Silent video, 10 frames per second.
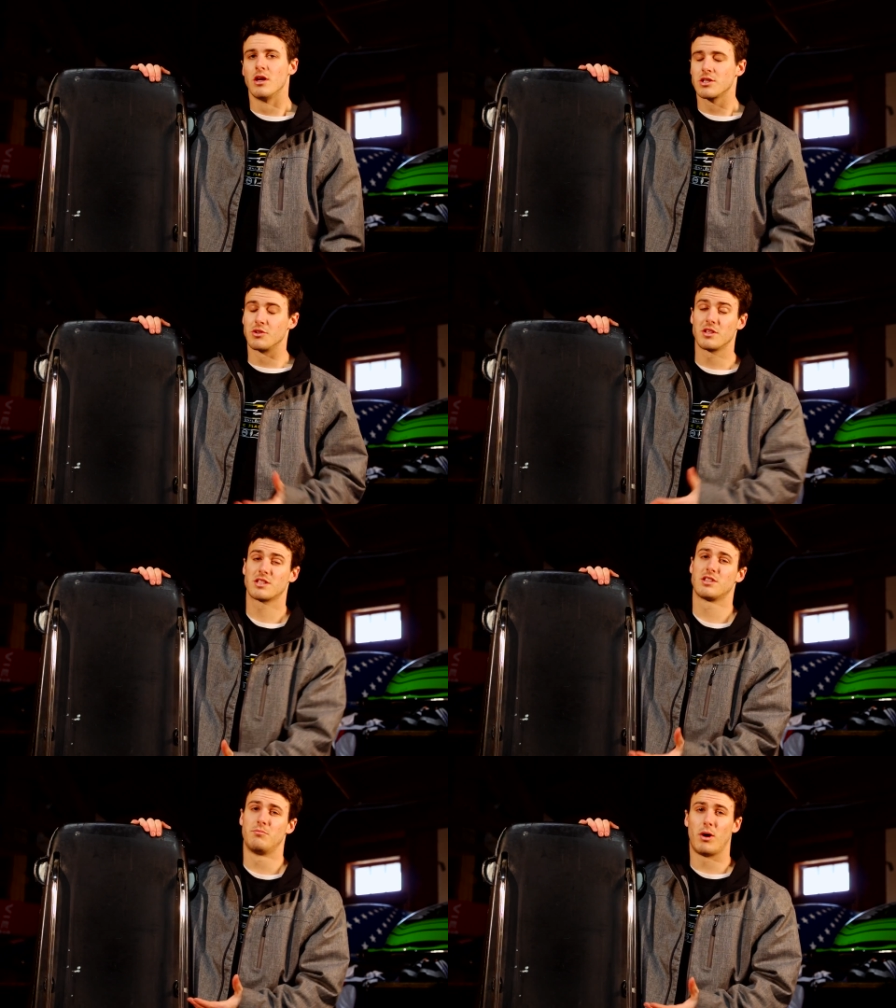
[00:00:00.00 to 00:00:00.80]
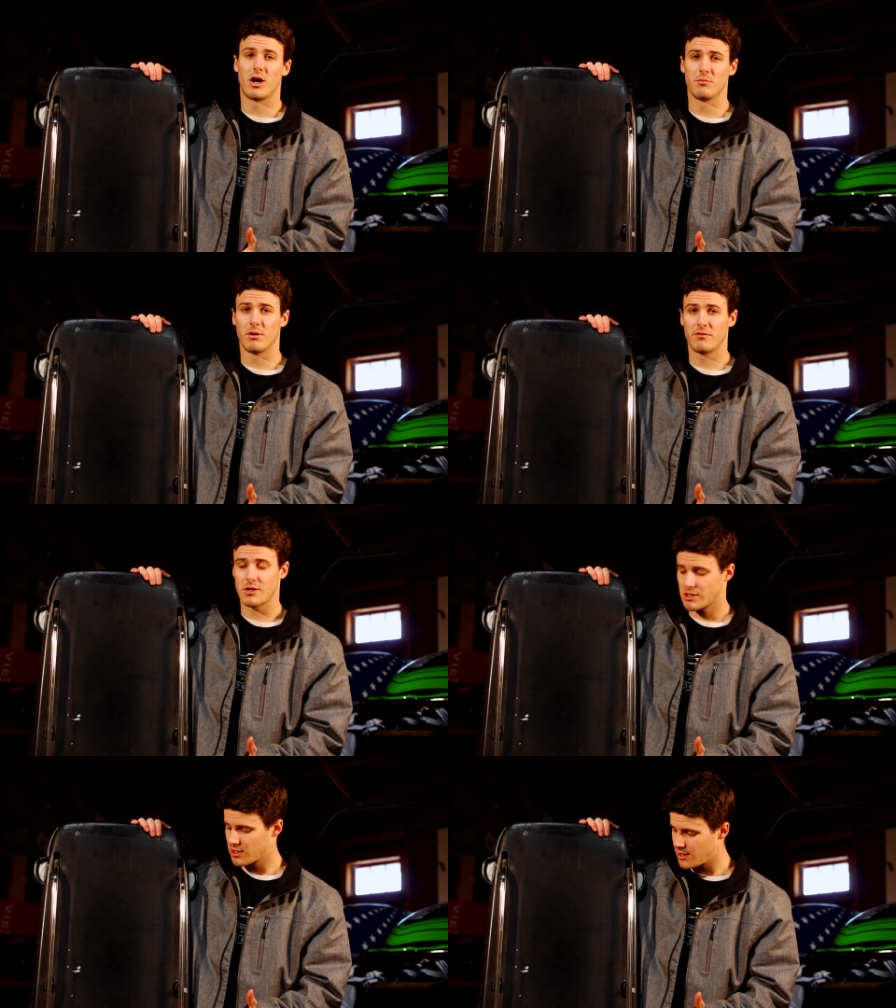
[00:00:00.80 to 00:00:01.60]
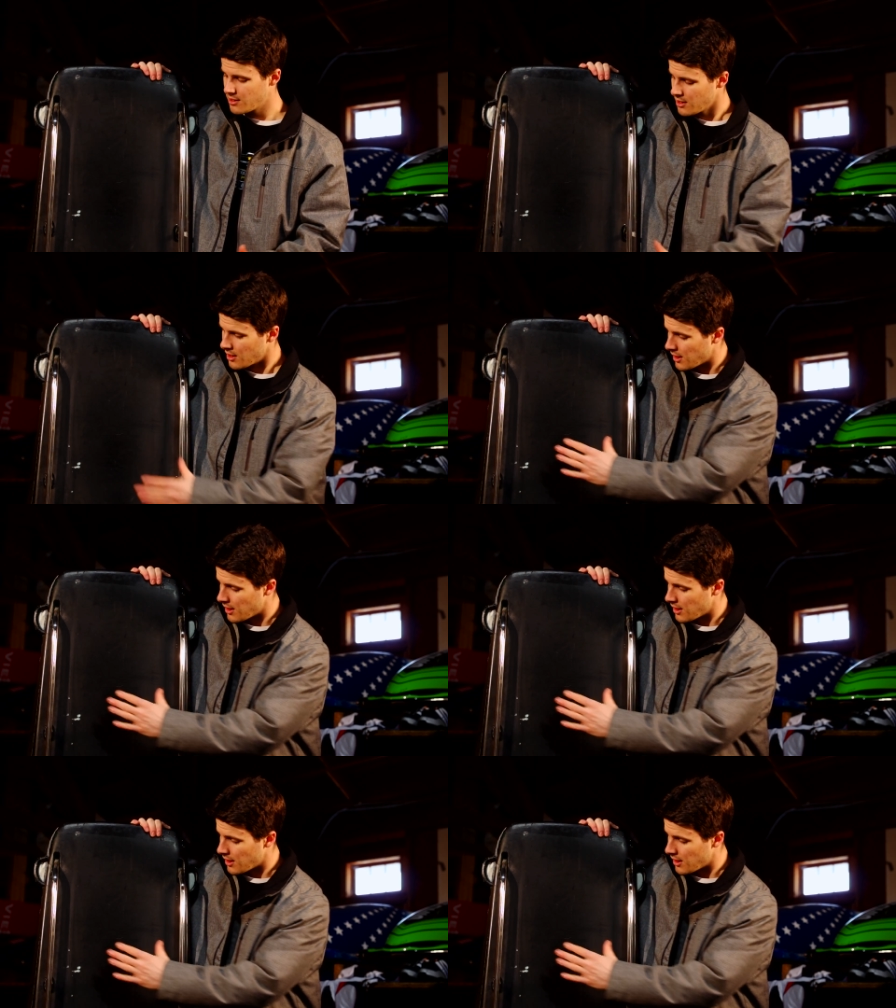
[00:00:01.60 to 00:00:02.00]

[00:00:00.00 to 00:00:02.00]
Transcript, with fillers: So this is the bottom of our sled.